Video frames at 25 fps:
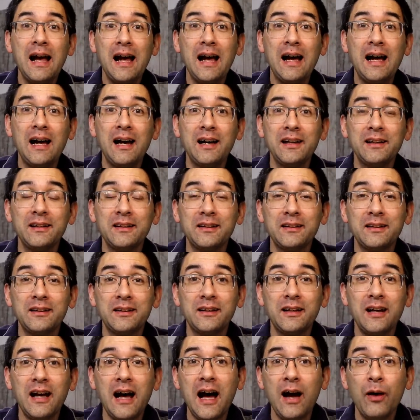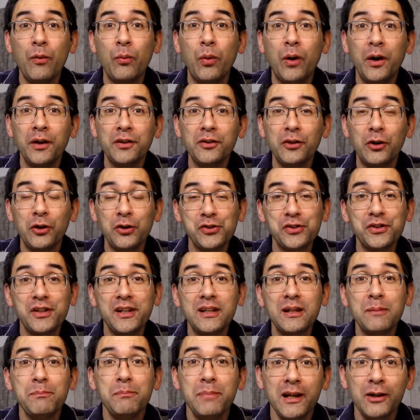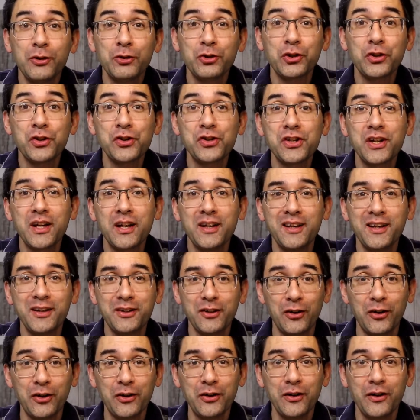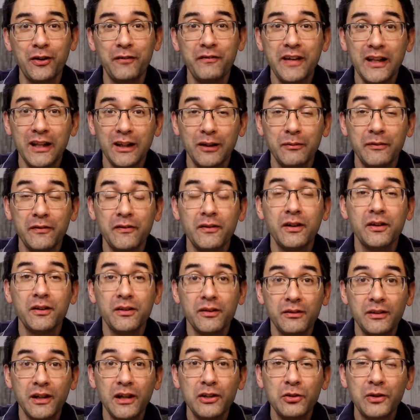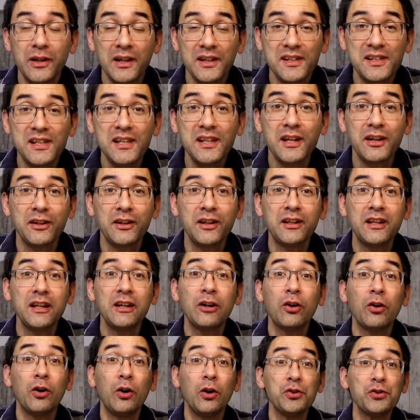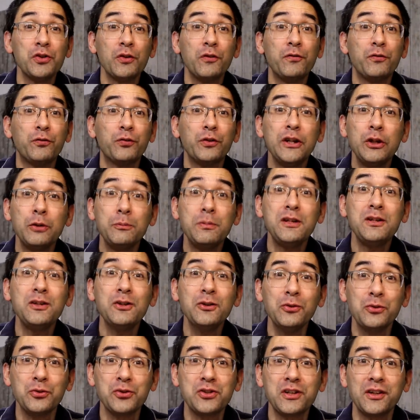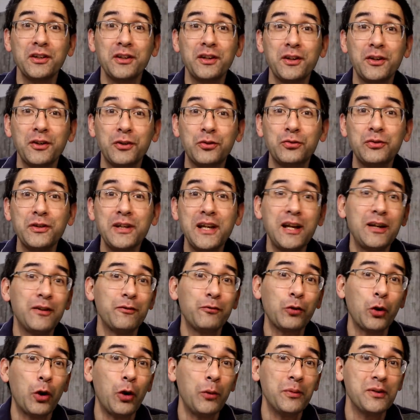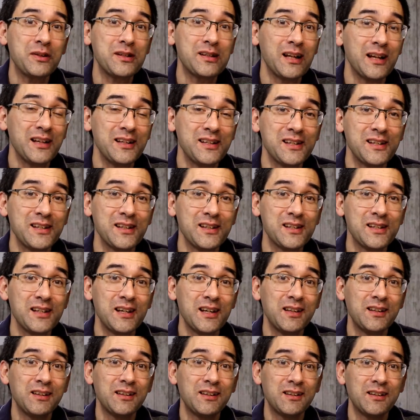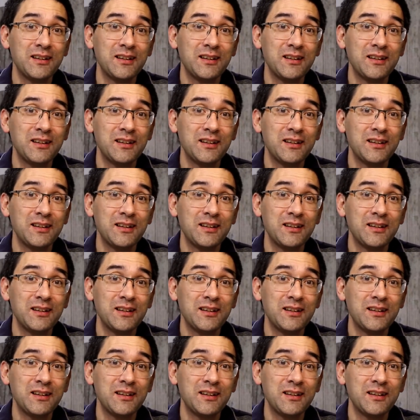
And uh, I want also that the pictures uh, that are available, uh, that you can see that, that they are also free to be used under the Creative Commons license. And